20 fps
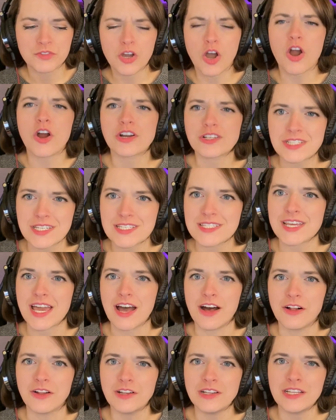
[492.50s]
hard to
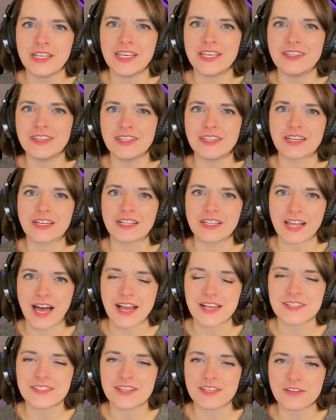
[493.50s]
tell in the
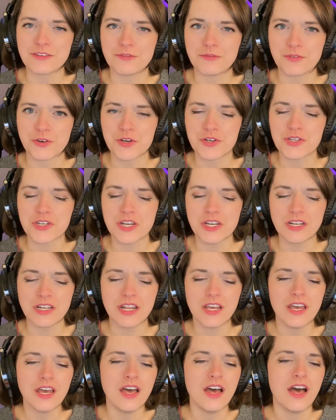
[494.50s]
classic version.
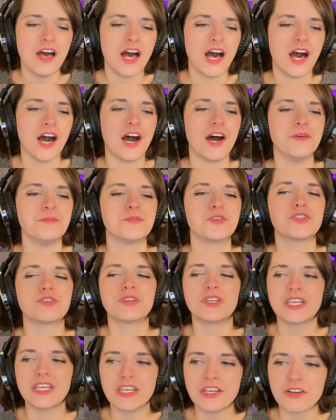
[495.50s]
So
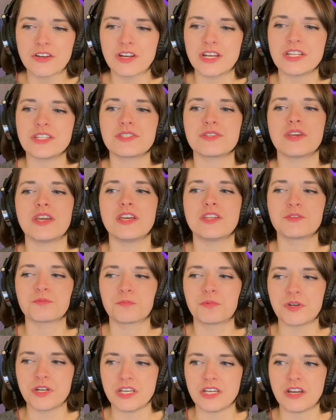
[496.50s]
here it's
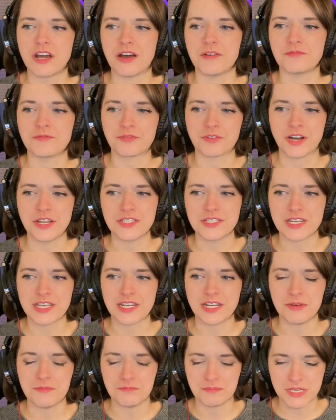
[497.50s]
pretty upfront
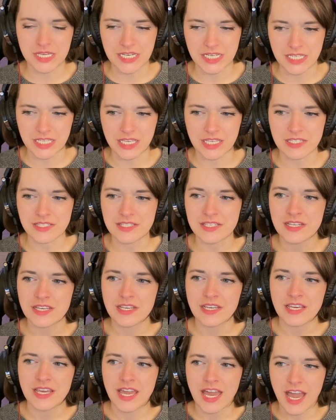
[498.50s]
and immediate
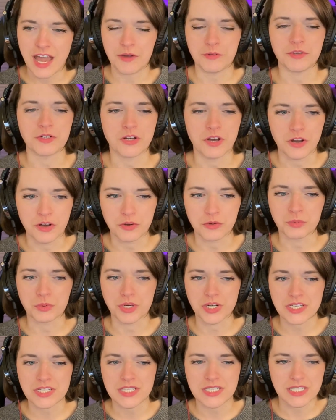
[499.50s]
how it all
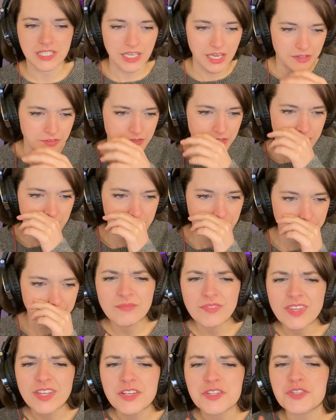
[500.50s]
works together.
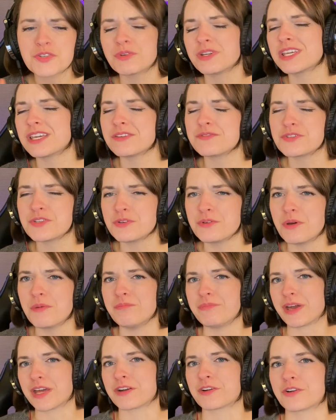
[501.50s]
So it gives you a
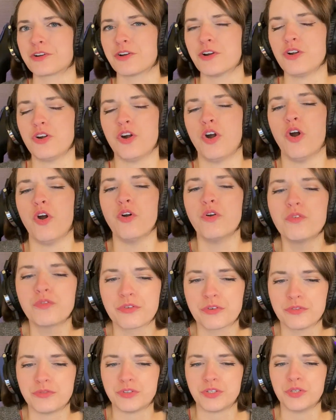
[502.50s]
better
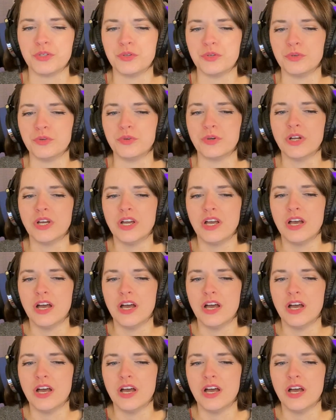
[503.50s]
overview